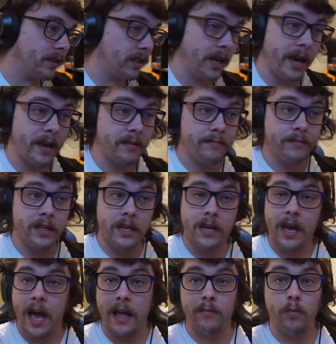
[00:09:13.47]
Yeah.
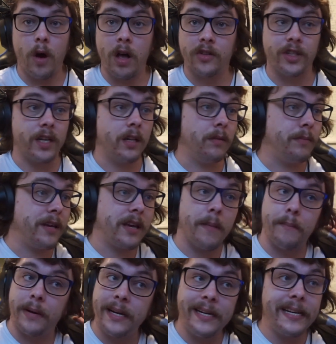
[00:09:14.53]
And watch, it'll be
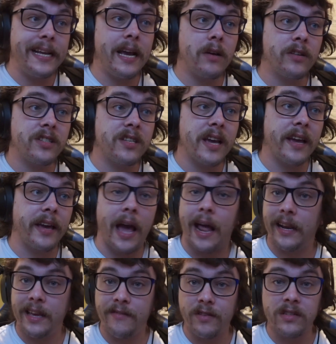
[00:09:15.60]
completely out of sync.
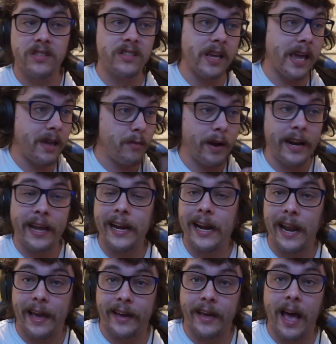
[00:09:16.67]
I'll even say when I
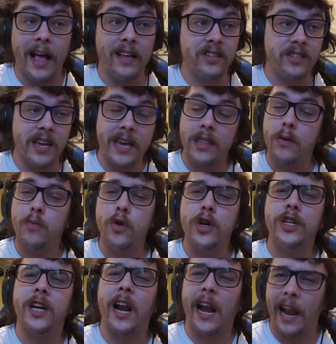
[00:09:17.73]
click. I'll say the
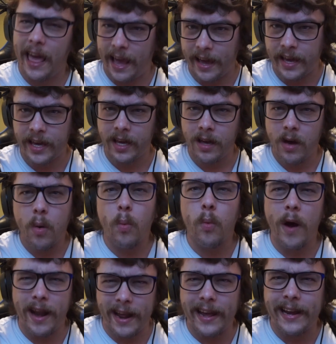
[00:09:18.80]
word click
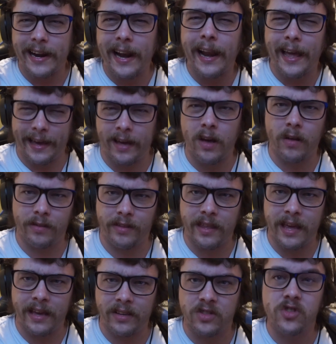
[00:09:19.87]
when I click on
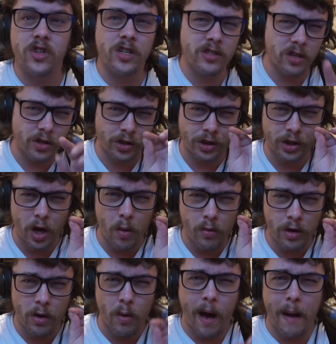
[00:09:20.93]
things, just to show
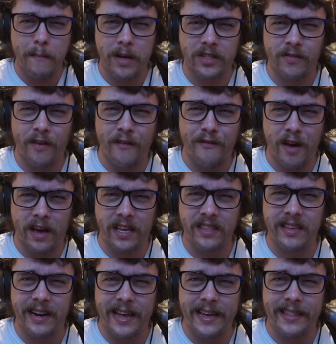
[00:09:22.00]
you how much of a fucking
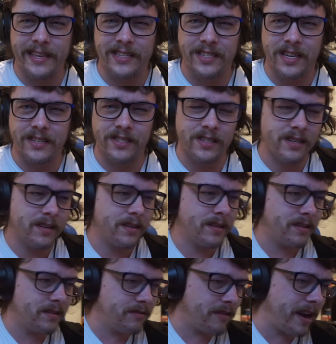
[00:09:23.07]
delay this is.
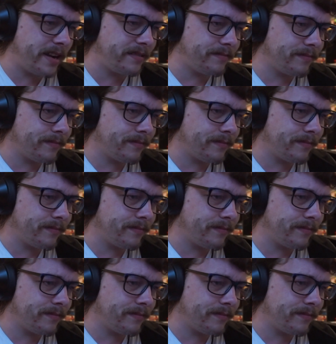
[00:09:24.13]
Right?